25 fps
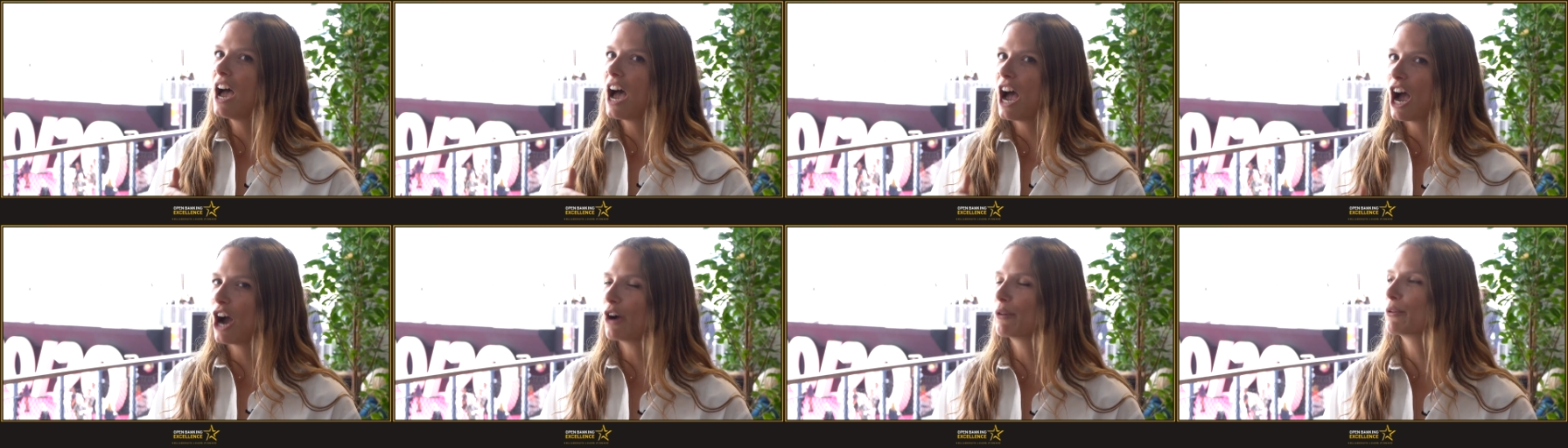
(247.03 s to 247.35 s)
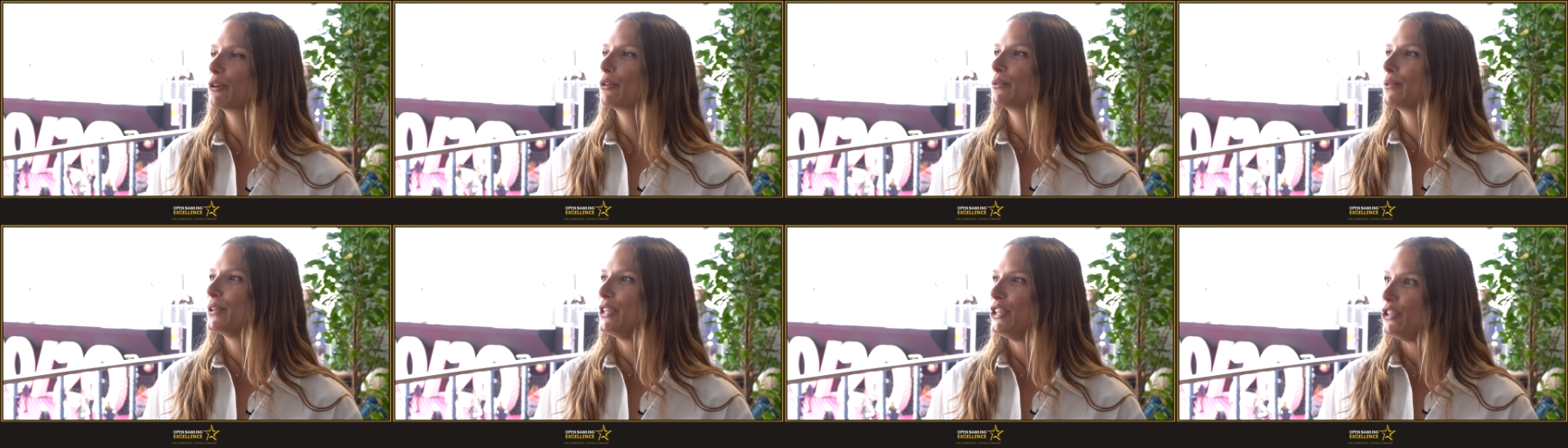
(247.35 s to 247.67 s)
How
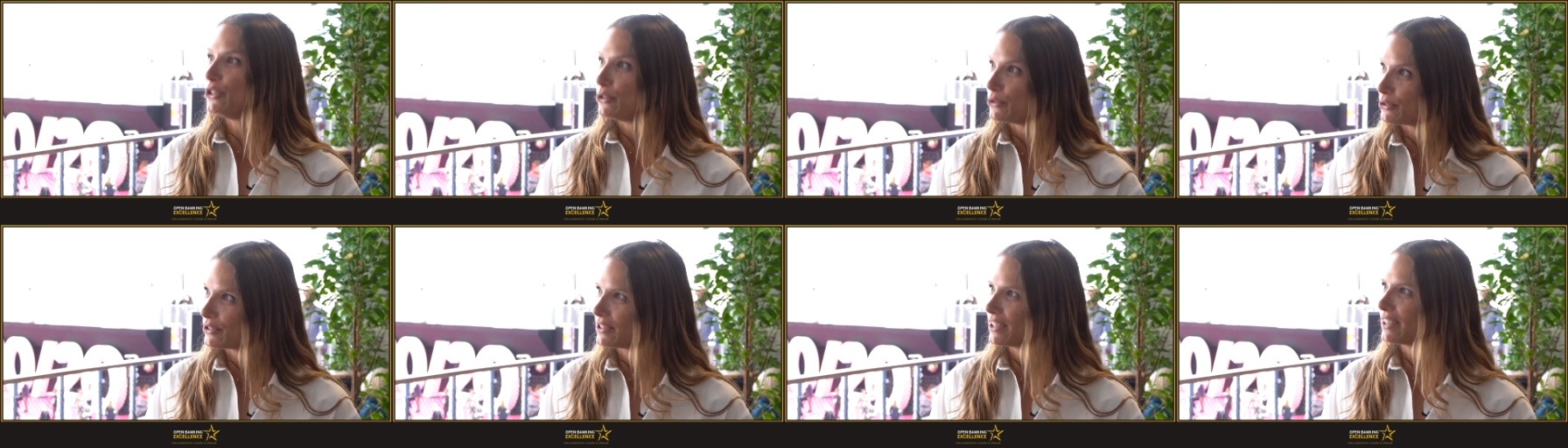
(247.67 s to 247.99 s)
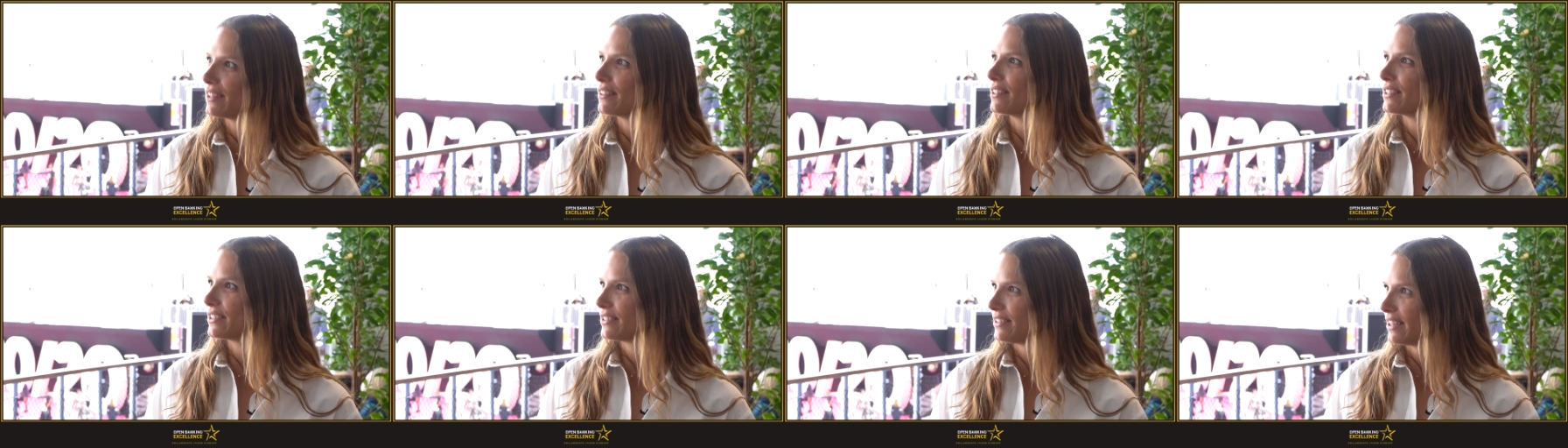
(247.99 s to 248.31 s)
are we
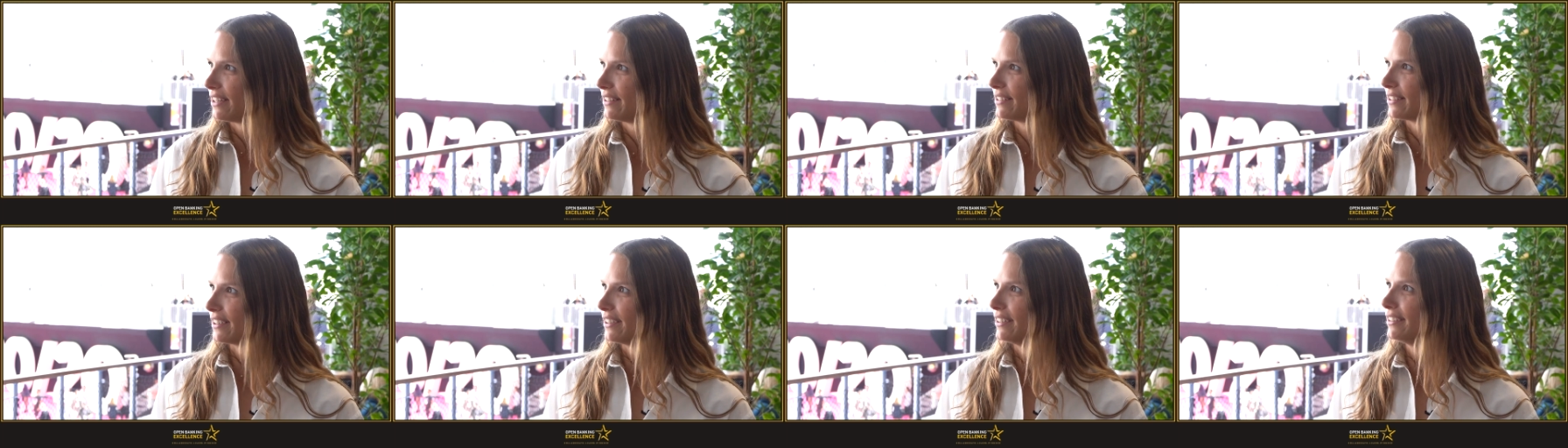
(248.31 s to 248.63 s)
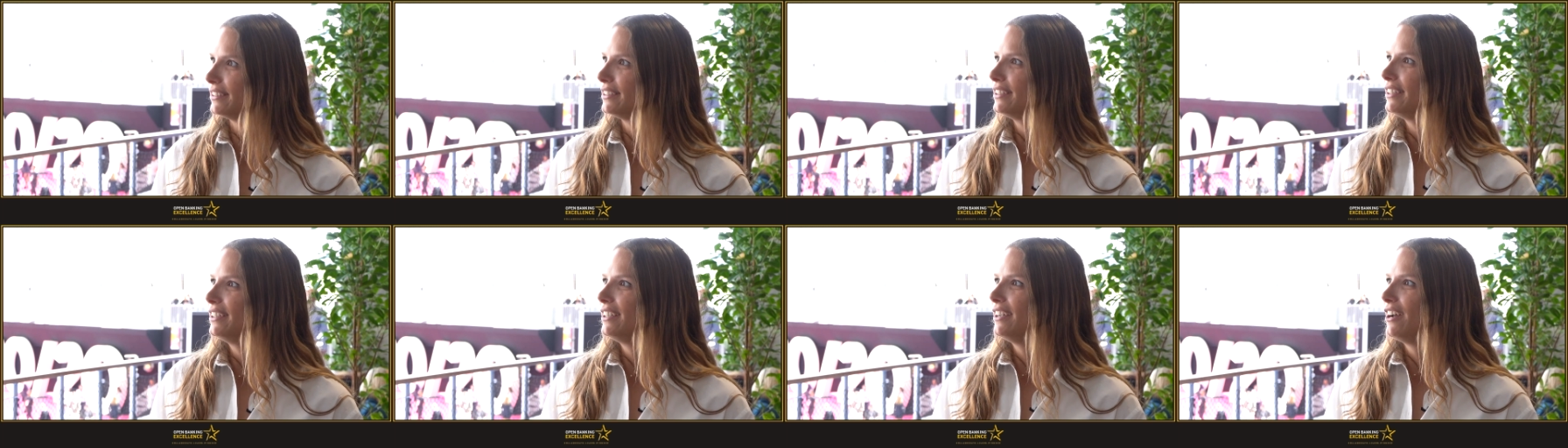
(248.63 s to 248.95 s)
using this
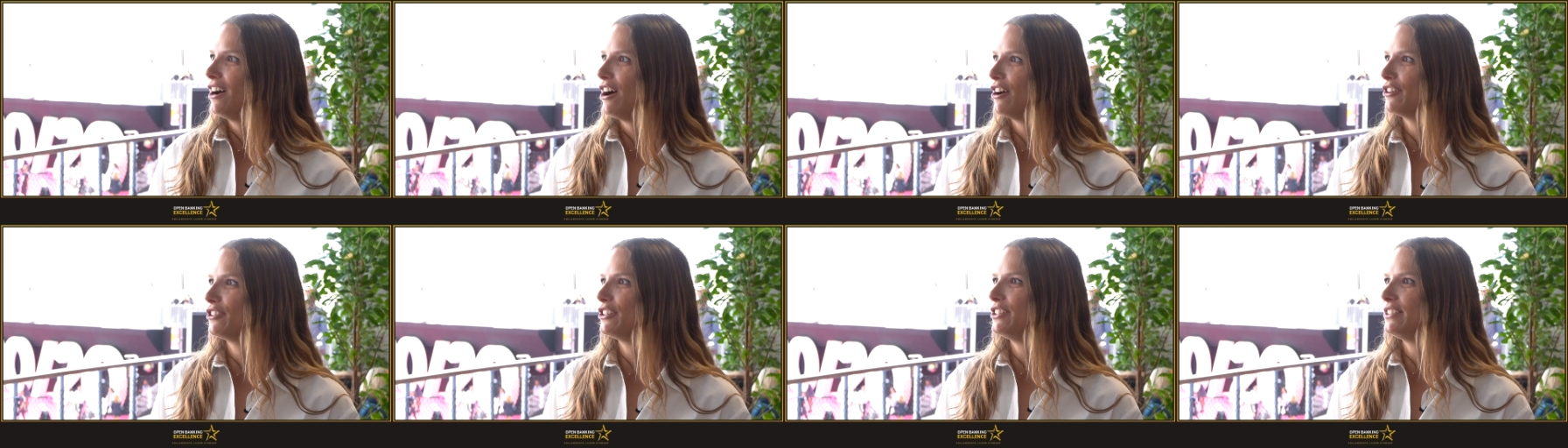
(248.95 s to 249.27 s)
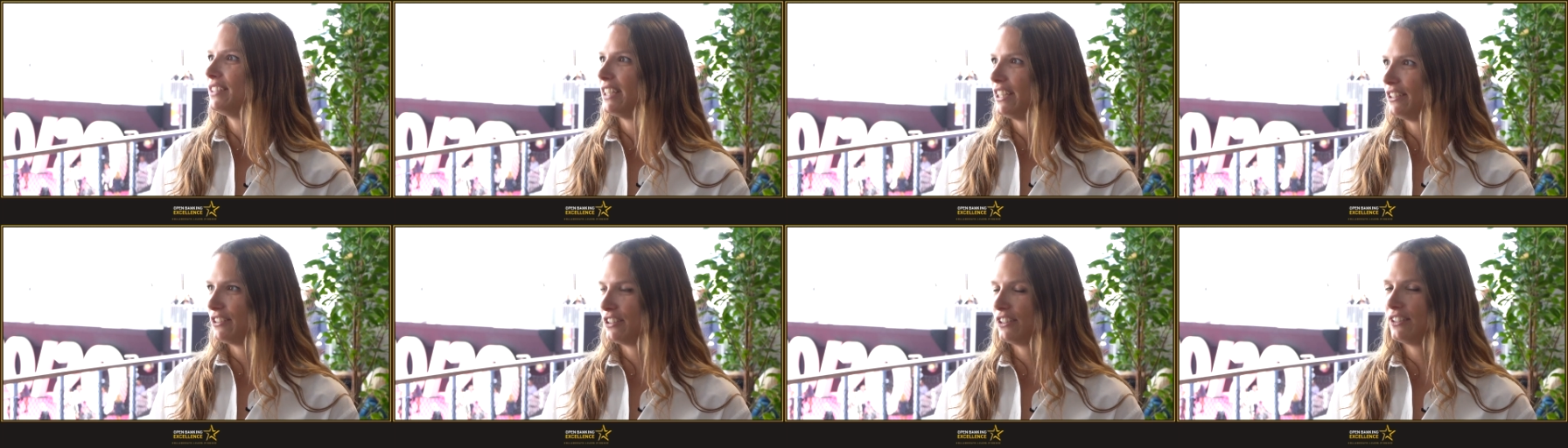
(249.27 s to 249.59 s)
data on a
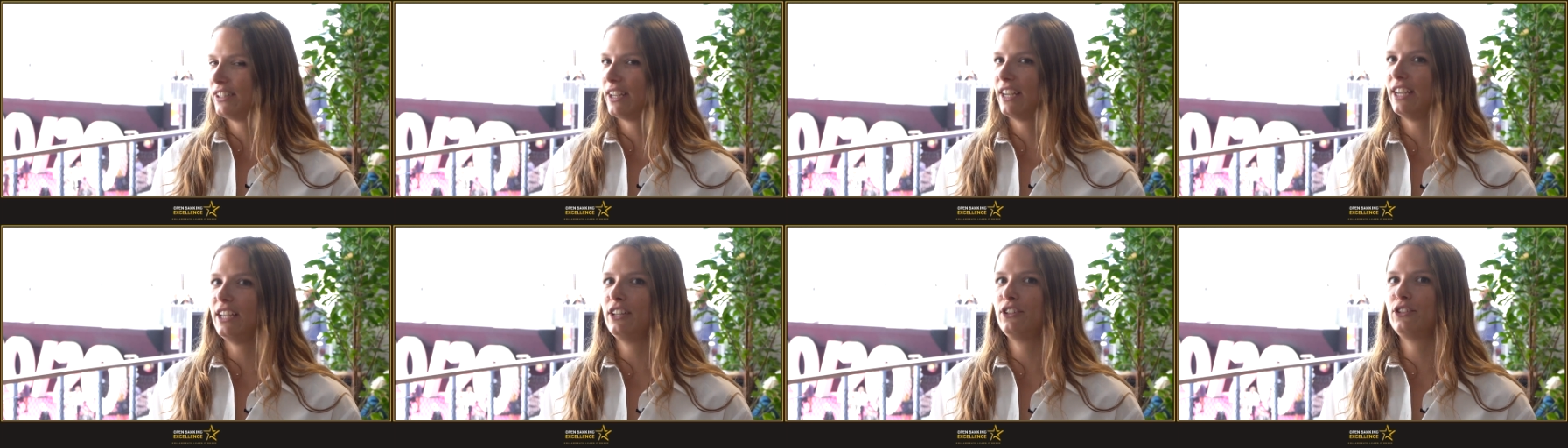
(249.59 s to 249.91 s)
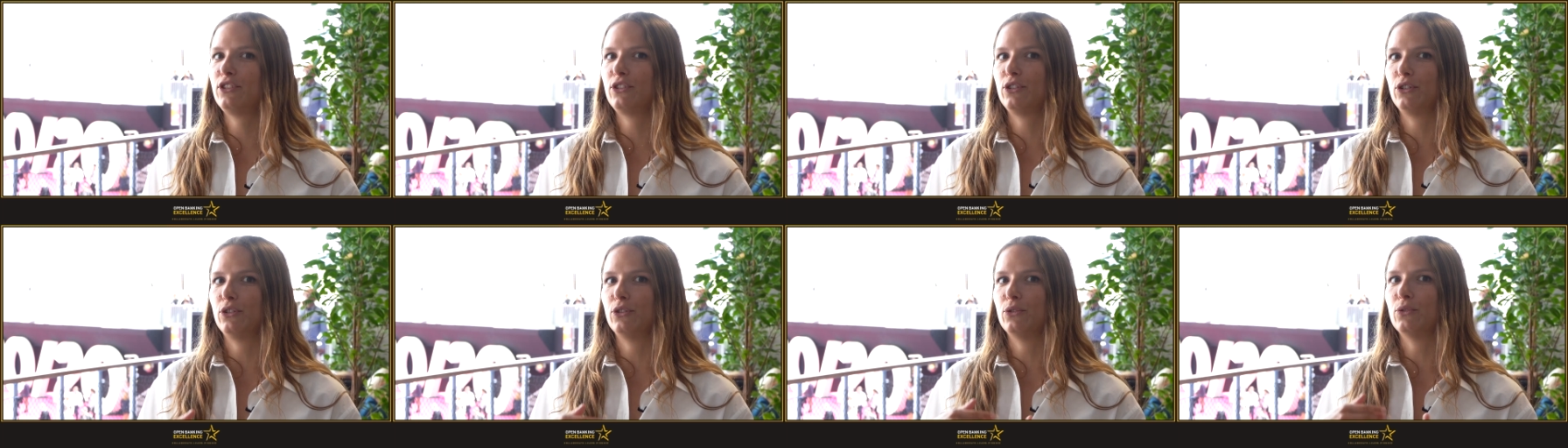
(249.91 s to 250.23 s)
day-to-day
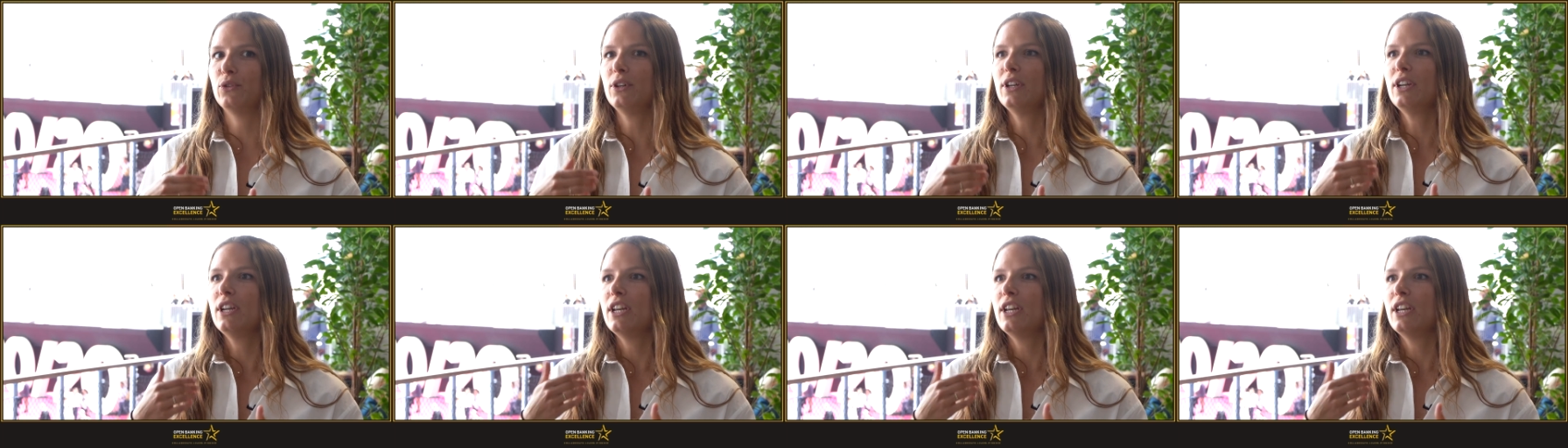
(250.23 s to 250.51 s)
to